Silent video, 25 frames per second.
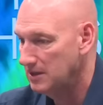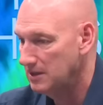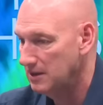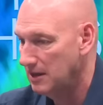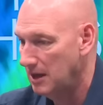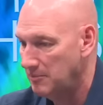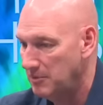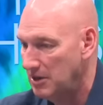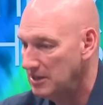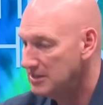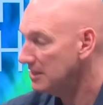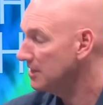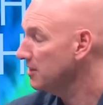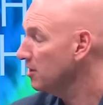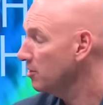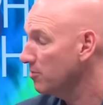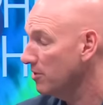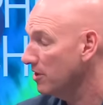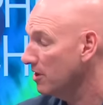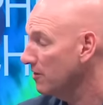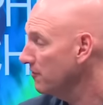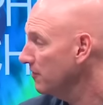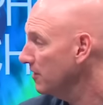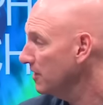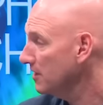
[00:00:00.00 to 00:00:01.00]
I'm not saying they're
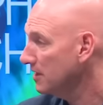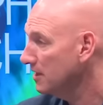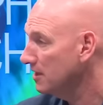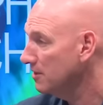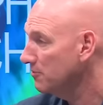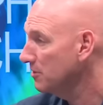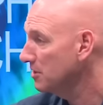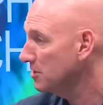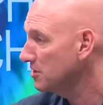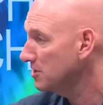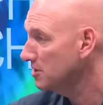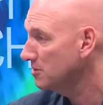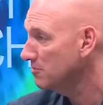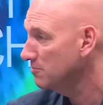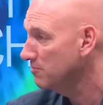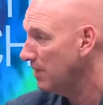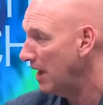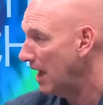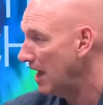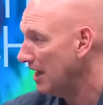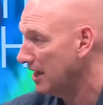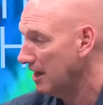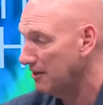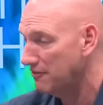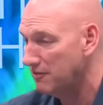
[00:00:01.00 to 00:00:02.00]
perfect and that we should
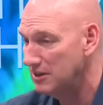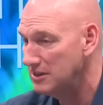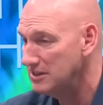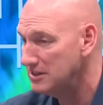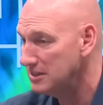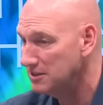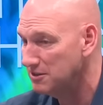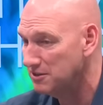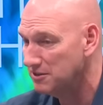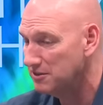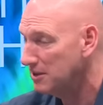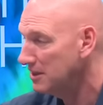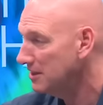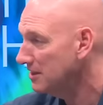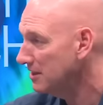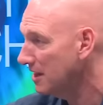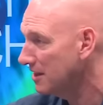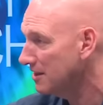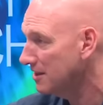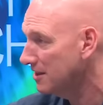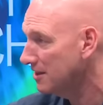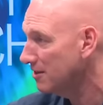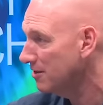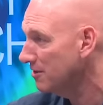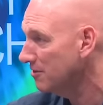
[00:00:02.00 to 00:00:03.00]
back every single thing
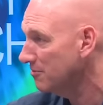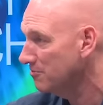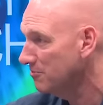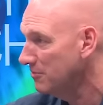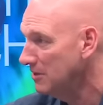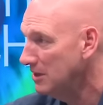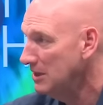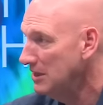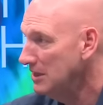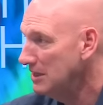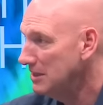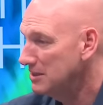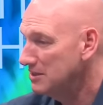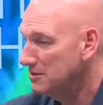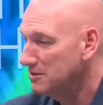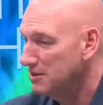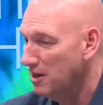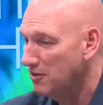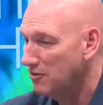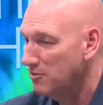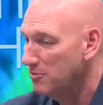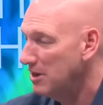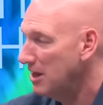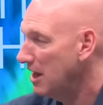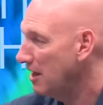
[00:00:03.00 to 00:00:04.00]
that their
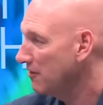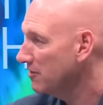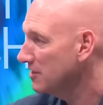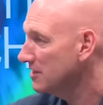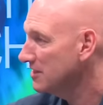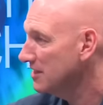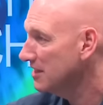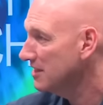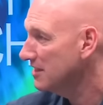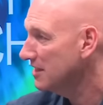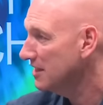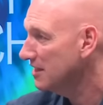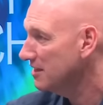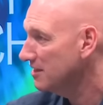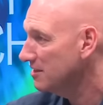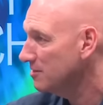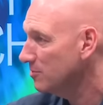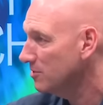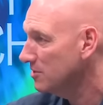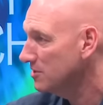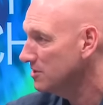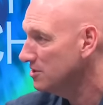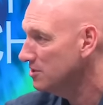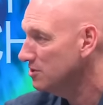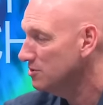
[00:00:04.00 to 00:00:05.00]
government ever says that they're
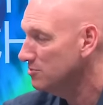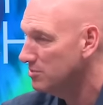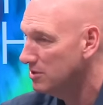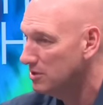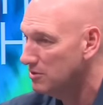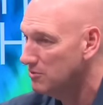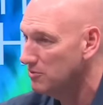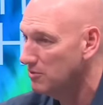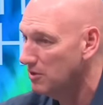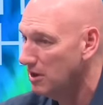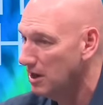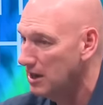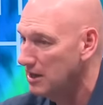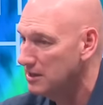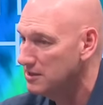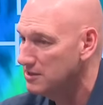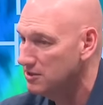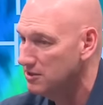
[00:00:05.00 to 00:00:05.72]
supposed to do. But as